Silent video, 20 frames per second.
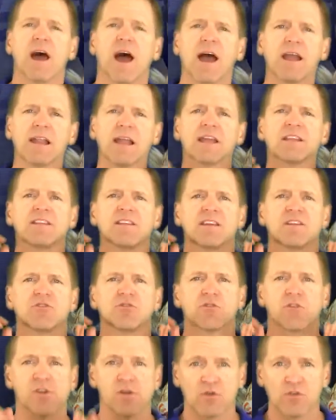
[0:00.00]
I'd like to
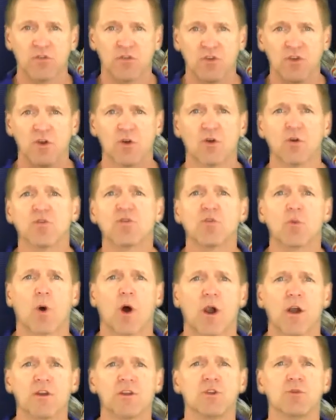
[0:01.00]
introduce you
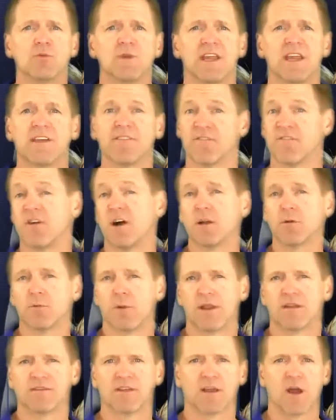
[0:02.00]
to our unique
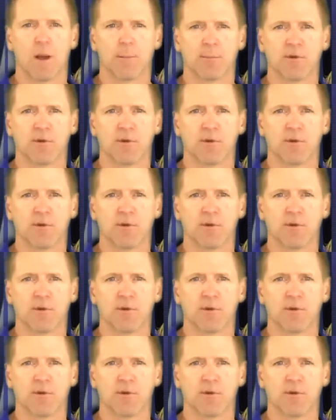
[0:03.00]
fundraising